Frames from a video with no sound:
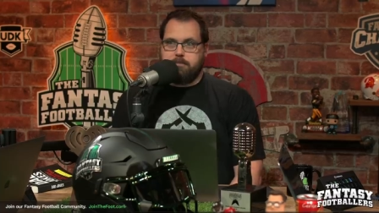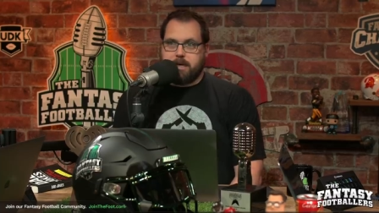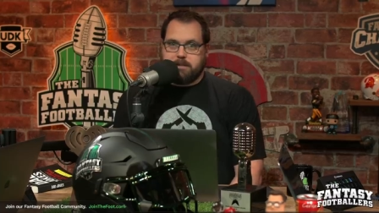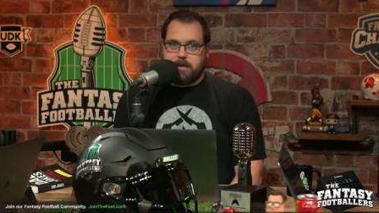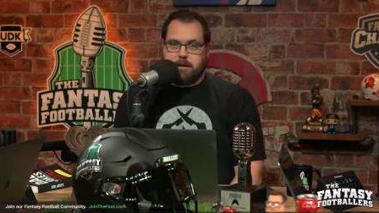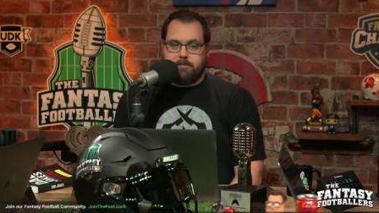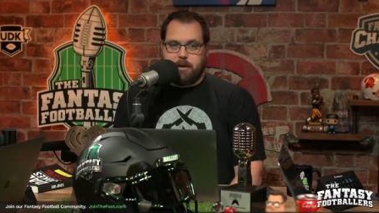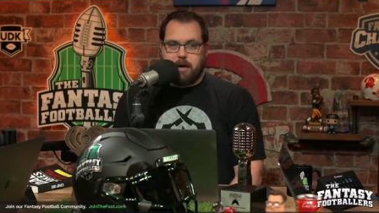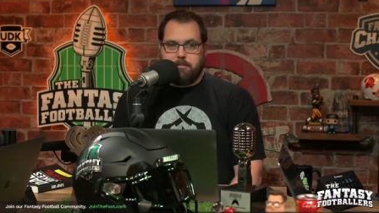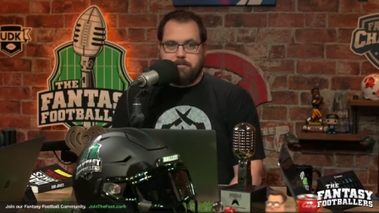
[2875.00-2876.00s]
because I,
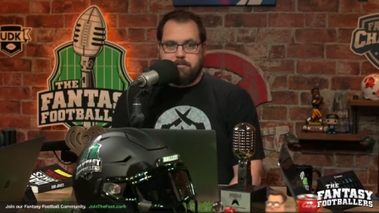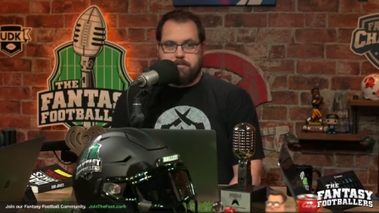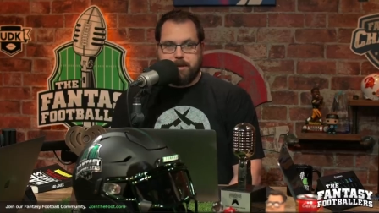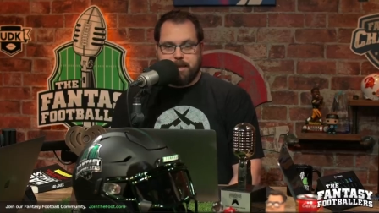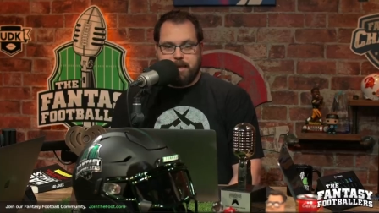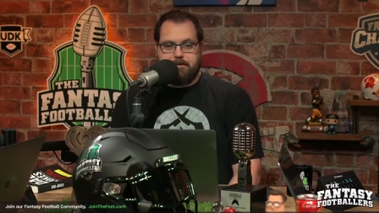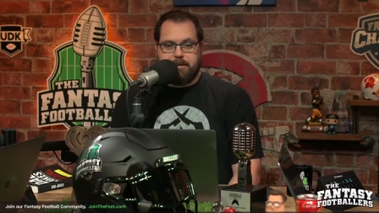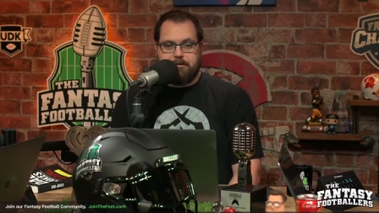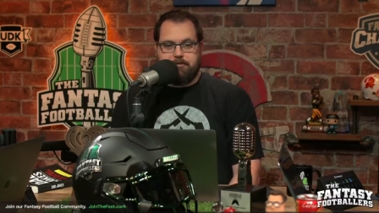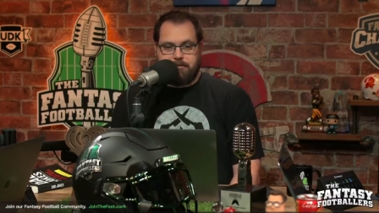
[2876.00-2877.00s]
I believe
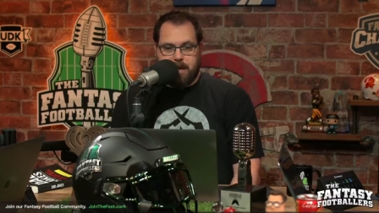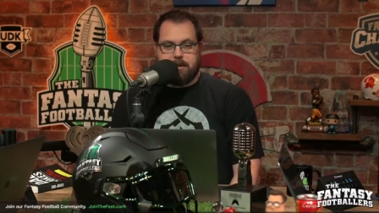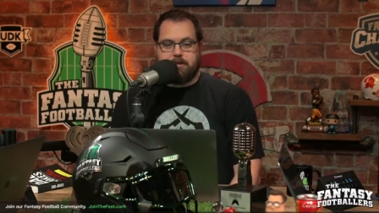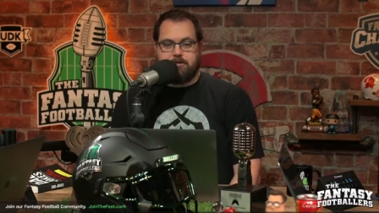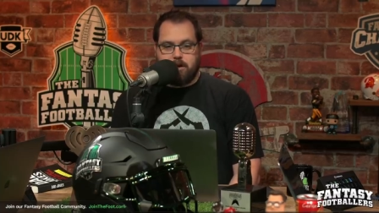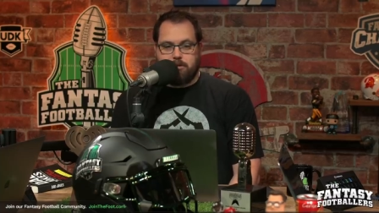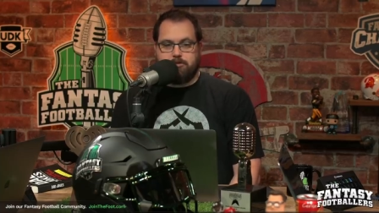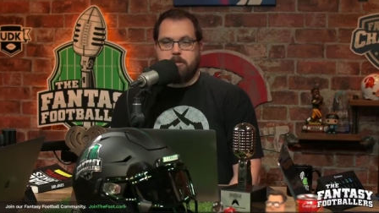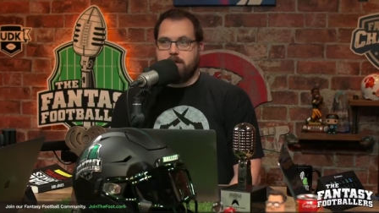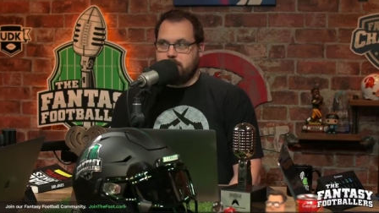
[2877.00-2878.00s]
in Fant and Jonnu
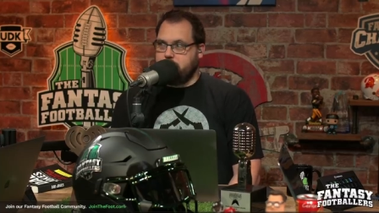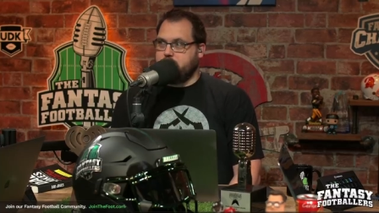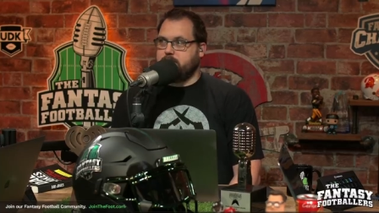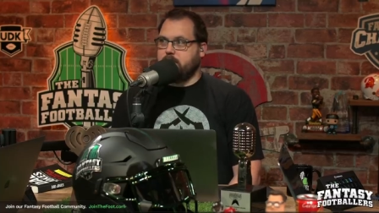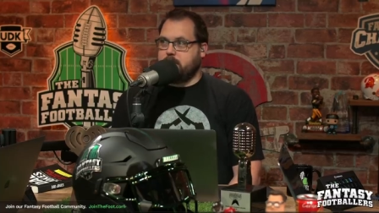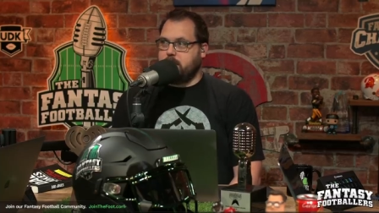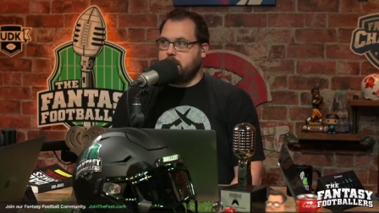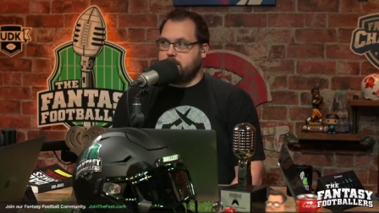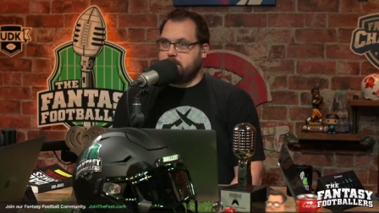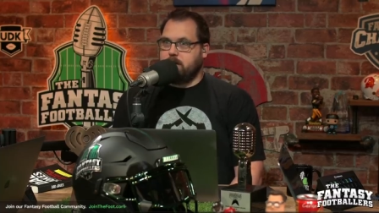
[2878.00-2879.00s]
Smith and Gesicki
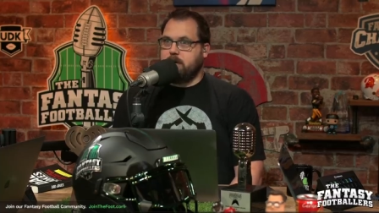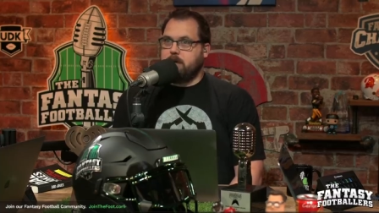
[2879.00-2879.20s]
as